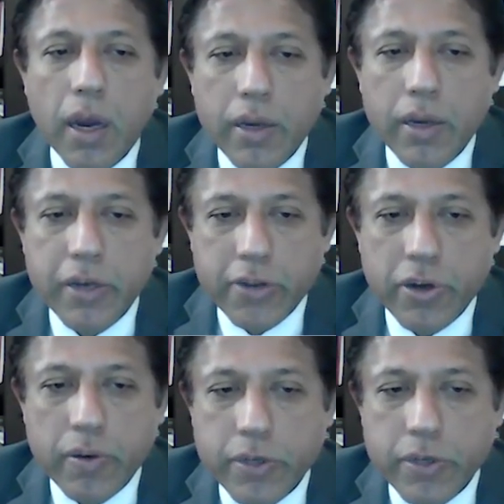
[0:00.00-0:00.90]

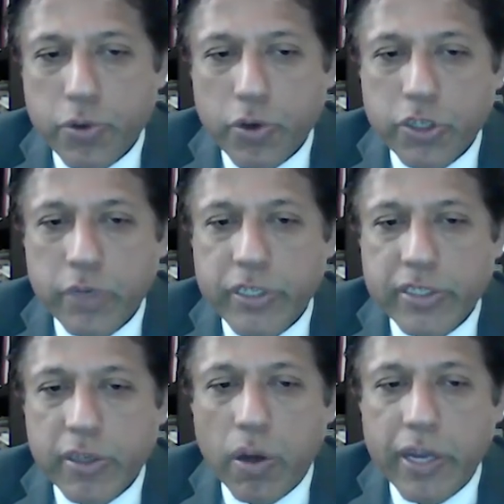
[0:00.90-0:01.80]
architectural distortion, which
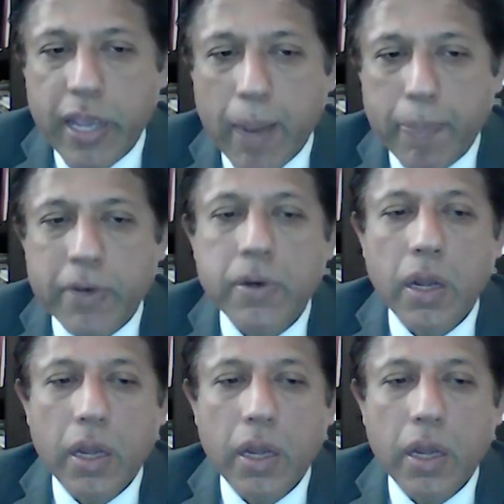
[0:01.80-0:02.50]
has already happened,